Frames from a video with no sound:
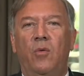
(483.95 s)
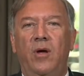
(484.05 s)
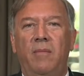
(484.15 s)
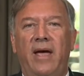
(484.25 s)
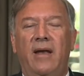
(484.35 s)

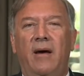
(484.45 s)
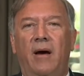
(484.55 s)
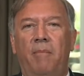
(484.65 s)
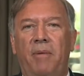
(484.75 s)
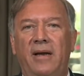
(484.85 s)
We made
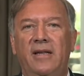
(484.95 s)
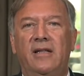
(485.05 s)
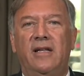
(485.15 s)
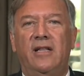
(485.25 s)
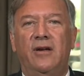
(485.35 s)

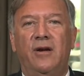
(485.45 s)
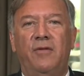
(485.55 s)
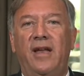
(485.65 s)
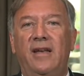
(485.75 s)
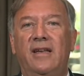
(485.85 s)
abundantly clear
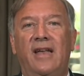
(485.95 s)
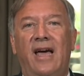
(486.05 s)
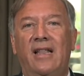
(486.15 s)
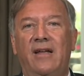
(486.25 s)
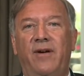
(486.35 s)
if they did
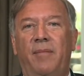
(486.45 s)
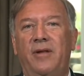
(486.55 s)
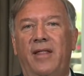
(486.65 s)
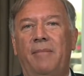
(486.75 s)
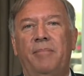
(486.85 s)
not live up
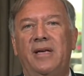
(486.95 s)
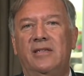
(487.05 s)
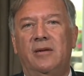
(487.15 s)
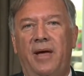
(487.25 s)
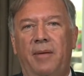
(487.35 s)
to that
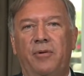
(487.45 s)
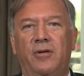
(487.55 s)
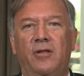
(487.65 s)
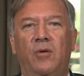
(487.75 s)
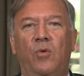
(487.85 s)
piece of paper,
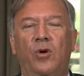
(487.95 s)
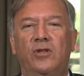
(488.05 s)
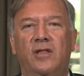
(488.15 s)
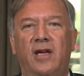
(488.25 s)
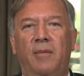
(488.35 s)
to the
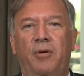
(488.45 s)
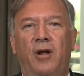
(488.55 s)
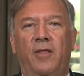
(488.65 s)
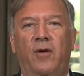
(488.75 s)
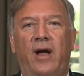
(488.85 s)
words that they had put
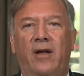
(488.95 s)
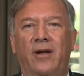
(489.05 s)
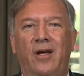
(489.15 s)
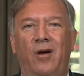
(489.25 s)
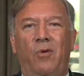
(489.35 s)
on the ground,
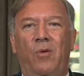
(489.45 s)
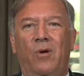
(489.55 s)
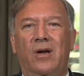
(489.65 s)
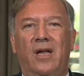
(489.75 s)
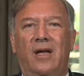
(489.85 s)
we
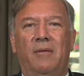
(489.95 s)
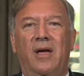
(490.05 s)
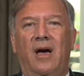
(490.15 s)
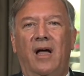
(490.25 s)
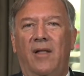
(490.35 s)
weren't going to
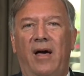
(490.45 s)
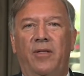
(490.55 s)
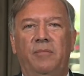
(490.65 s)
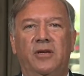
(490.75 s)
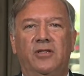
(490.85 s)
allow
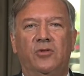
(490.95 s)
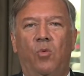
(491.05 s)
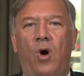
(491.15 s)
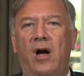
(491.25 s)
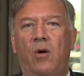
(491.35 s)
them to just
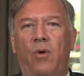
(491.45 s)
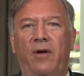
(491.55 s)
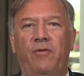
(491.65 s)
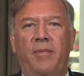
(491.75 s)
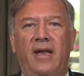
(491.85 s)
walk
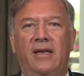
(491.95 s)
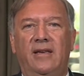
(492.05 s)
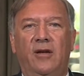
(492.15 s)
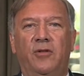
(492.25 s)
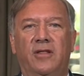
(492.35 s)
away from any
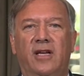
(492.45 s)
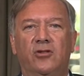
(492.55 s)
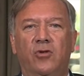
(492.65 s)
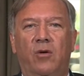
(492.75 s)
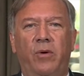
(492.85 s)
deal that they'd
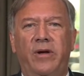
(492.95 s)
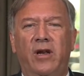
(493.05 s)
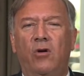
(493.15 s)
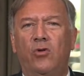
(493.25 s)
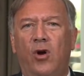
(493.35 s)
struck. We were going
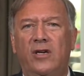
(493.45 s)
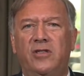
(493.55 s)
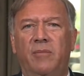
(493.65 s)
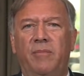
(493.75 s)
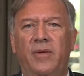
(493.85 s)
to go crush
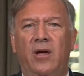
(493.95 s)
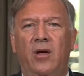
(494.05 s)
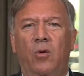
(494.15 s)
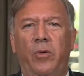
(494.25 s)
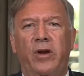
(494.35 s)
them.
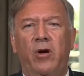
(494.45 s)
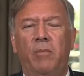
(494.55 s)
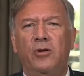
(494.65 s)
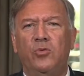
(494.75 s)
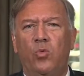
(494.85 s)
We were going to go
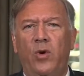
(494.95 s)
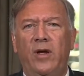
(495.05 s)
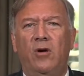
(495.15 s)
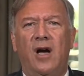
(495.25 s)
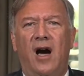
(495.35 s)
impose
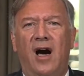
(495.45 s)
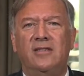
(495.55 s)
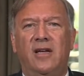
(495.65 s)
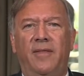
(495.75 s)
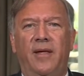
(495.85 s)
real
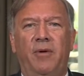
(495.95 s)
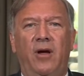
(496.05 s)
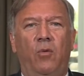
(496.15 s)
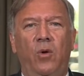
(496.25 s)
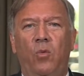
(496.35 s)
costs on them.
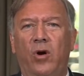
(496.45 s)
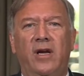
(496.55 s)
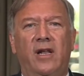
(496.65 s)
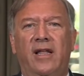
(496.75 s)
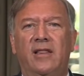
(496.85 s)
We weren't
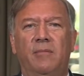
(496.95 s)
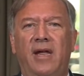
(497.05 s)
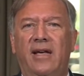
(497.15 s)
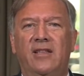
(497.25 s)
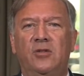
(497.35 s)
going to let them
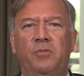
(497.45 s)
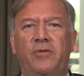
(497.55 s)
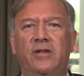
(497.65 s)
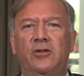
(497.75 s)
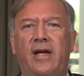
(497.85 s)
take these
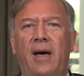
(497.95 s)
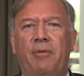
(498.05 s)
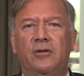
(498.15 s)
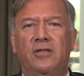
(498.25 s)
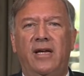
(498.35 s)
provincial
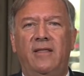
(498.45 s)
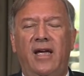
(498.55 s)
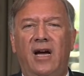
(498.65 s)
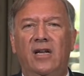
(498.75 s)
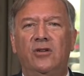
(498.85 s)
capitals.
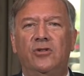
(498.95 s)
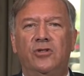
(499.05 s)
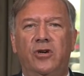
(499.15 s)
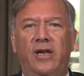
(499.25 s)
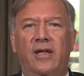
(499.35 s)
They
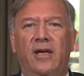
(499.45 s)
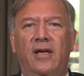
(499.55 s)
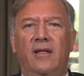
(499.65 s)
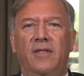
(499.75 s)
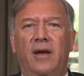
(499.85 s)
understood
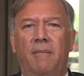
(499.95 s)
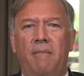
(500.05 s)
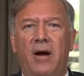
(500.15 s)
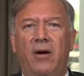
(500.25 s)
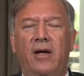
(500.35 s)
that
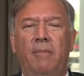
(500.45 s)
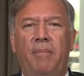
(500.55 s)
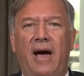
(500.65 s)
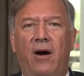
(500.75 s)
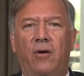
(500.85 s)
American
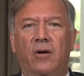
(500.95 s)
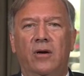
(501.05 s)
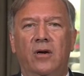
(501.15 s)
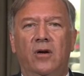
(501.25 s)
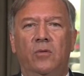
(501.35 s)
power
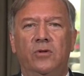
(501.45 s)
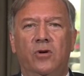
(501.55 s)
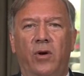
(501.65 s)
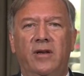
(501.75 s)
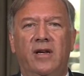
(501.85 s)
was
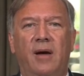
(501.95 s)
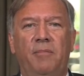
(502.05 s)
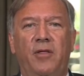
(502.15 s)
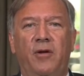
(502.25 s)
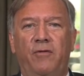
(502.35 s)
going to come
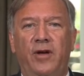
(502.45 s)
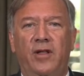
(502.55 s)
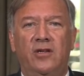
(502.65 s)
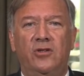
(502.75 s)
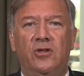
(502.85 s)
to their
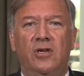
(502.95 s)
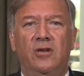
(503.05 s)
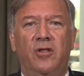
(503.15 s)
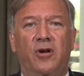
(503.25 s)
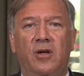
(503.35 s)
village,
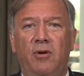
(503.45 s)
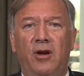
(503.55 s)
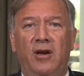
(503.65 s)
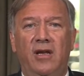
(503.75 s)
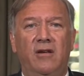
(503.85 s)
to their
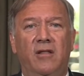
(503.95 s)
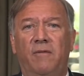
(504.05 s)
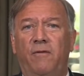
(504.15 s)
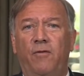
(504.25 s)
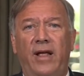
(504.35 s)
community, to the
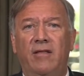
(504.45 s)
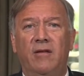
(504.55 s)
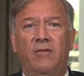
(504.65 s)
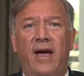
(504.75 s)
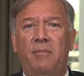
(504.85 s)
friends
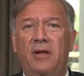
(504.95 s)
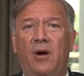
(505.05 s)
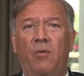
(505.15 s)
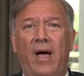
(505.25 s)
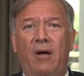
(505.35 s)
and family
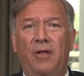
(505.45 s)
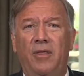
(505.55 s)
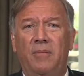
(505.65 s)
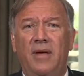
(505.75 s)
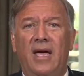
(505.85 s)
around
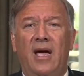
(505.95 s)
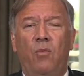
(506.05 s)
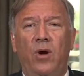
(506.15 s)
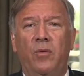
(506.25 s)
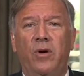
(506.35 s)
them,
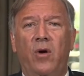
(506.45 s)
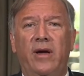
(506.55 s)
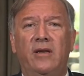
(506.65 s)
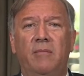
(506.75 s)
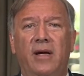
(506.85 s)
and we were
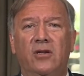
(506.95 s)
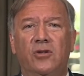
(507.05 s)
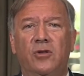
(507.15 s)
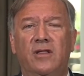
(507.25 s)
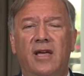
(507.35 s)
going to make
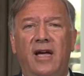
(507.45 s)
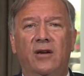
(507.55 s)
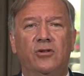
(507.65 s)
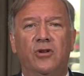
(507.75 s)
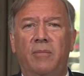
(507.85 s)
sure that they
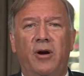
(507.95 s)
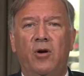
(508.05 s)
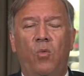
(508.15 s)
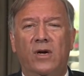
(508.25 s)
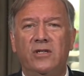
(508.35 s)
understood
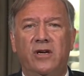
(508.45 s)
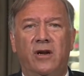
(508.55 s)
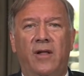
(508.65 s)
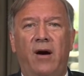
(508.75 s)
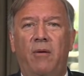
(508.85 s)
America wasn't going
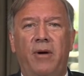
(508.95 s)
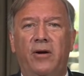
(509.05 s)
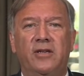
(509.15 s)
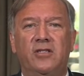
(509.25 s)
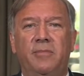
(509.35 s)
to allow
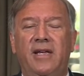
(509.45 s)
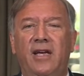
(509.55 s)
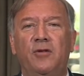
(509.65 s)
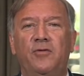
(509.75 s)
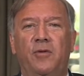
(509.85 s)
Americans to be
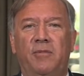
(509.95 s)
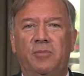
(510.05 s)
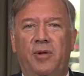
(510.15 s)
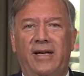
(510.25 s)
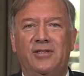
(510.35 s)
killed from this
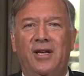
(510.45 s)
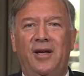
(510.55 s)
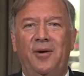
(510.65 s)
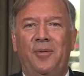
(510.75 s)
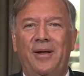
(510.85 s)
place.
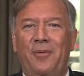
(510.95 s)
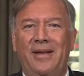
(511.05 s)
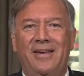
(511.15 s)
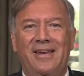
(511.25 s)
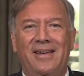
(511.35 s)

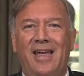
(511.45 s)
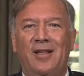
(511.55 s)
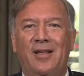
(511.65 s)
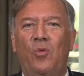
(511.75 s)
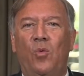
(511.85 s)
We didn't
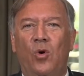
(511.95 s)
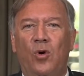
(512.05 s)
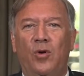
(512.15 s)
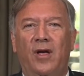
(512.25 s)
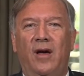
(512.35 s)
take the
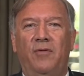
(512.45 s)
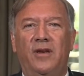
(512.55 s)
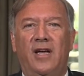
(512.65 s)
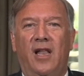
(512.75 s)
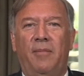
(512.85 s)
word of
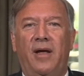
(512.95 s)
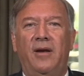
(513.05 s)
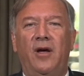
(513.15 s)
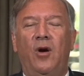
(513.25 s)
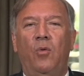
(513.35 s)
the
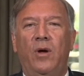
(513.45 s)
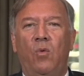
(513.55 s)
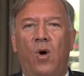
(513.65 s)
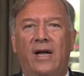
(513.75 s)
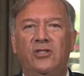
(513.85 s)
Taliban. We
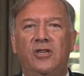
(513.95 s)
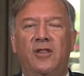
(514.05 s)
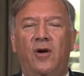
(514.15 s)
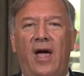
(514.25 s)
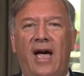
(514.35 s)

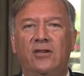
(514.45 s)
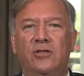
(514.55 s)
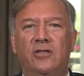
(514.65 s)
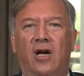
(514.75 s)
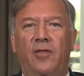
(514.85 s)
watched their
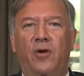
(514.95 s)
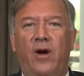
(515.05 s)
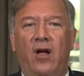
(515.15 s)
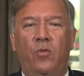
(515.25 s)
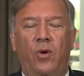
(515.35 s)
actions on the
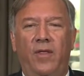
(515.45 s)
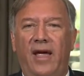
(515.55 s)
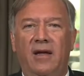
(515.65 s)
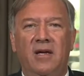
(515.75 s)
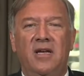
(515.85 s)
ground. When
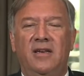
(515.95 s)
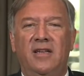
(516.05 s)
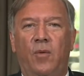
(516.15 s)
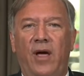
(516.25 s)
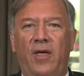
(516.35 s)
they
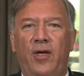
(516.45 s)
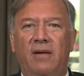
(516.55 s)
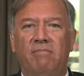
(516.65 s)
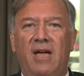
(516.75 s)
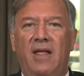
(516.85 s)
did the right
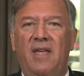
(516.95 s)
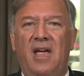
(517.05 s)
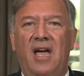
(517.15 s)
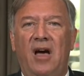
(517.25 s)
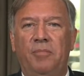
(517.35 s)
thing and
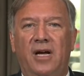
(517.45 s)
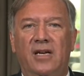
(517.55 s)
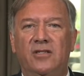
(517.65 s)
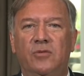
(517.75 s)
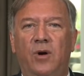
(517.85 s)
they helped
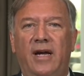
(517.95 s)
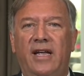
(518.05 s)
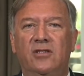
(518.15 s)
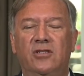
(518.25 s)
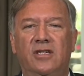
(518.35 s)
us
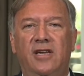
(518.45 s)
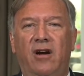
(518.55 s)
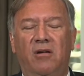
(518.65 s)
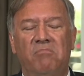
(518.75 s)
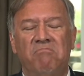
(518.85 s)
against
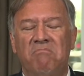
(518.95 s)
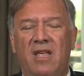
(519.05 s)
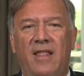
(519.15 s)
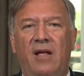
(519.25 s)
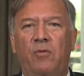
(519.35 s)
terror,
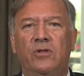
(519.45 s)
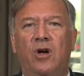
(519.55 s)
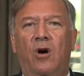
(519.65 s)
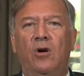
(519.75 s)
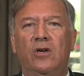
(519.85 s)
that was
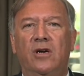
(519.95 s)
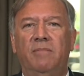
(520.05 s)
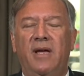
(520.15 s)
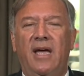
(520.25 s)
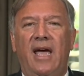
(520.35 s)
all
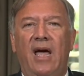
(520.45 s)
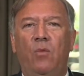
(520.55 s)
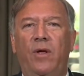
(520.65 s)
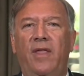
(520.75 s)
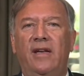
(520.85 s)
good.
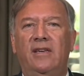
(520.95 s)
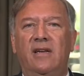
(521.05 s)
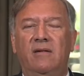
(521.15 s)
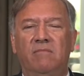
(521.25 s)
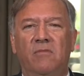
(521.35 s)
And when they
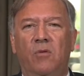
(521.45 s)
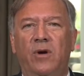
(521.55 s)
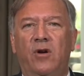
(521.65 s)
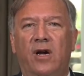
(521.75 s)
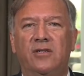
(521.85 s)
didn't,
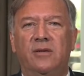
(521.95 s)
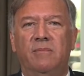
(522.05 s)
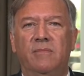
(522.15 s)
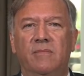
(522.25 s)
we crushed them.